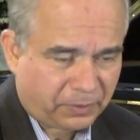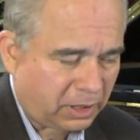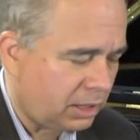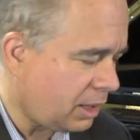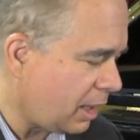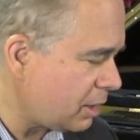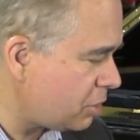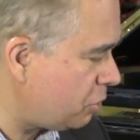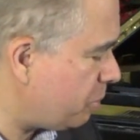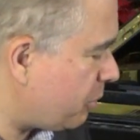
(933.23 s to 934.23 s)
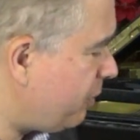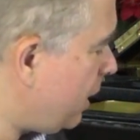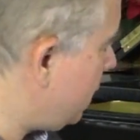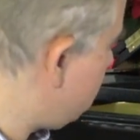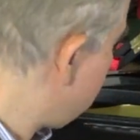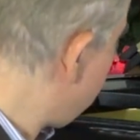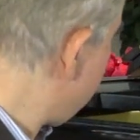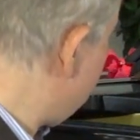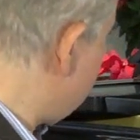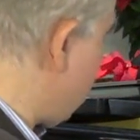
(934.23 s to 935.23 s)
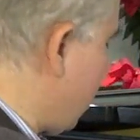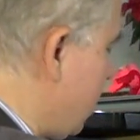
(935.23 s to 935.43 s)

Okay, that is to prevent things like